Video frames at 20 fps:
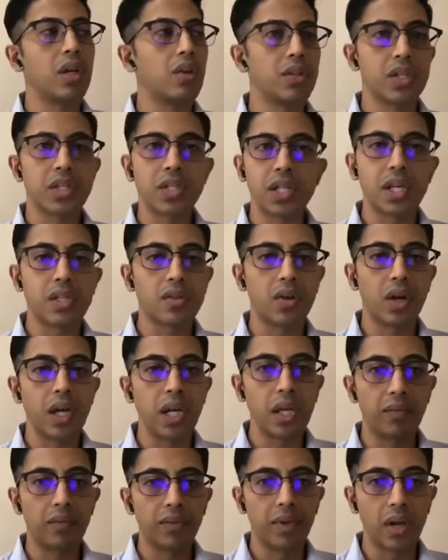logistics, or
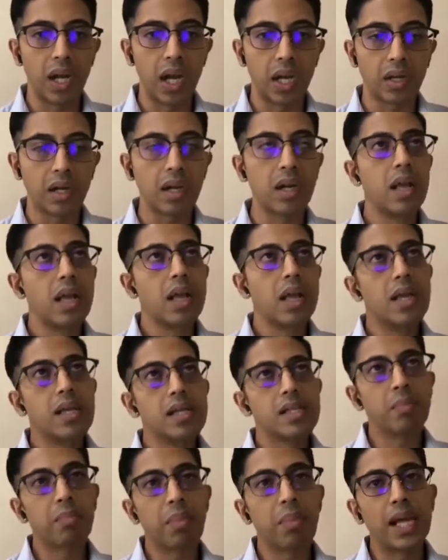any of the related
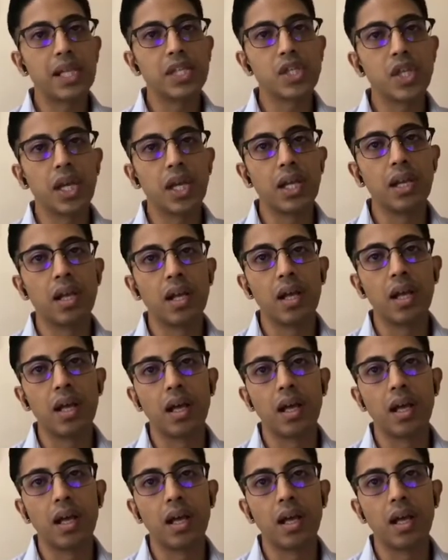supply chain,